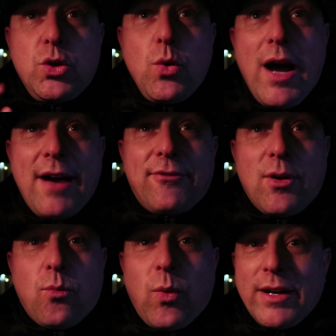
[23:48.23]
you have
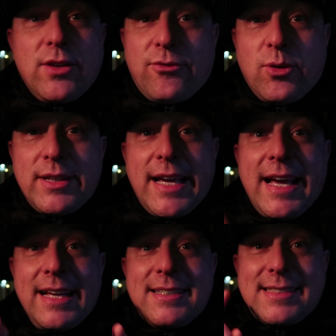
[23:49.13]
a wonderful
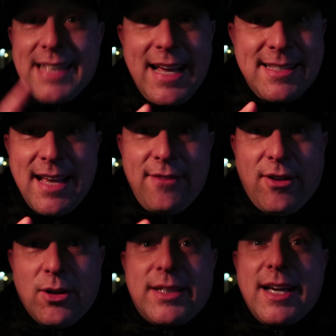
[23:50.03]
day. Stay
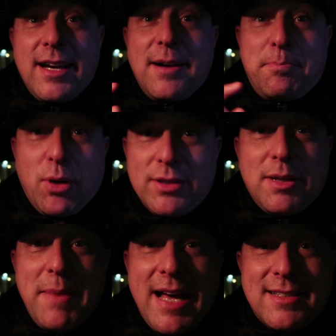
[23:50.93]
safe out there.
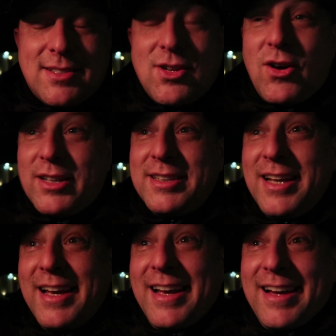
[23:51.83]
Put the masks on.
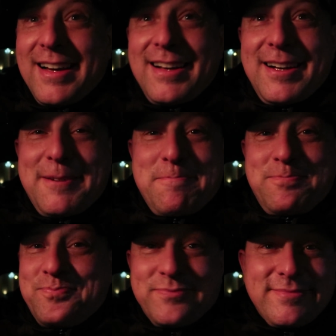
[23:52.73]
Um,
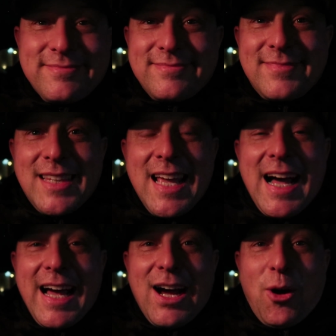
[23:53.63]

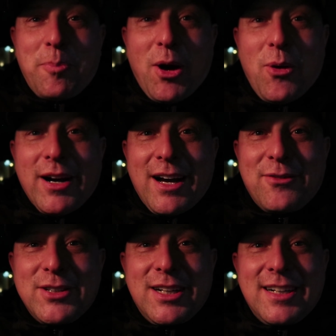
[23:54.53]
I hope our
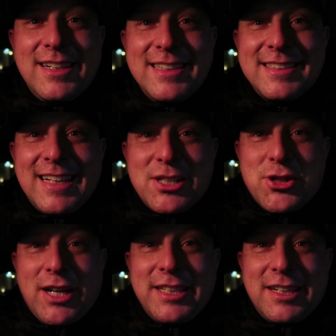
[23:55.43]
governor is not
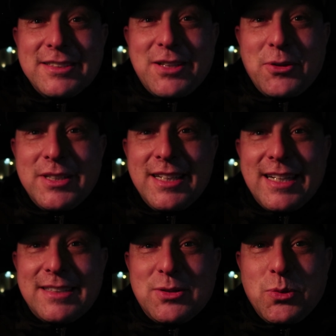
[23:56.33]
shutting us down in
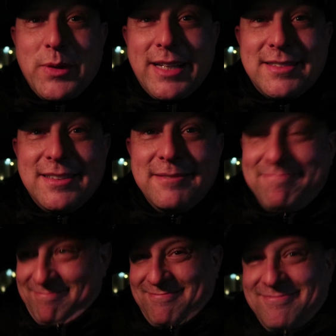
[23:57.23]
the next two weeks.
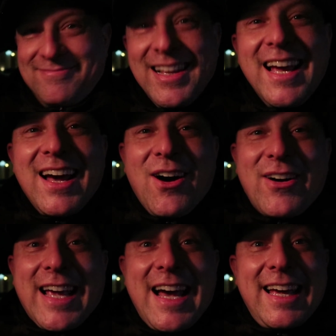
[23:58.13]

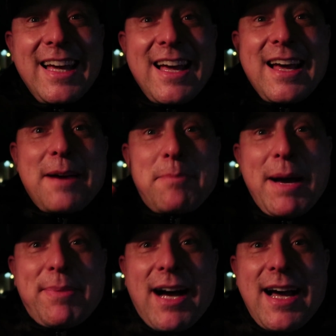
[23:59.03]
Okay,
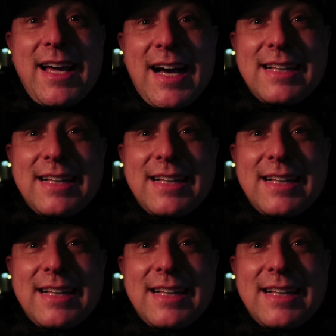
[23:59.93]
bye-bye.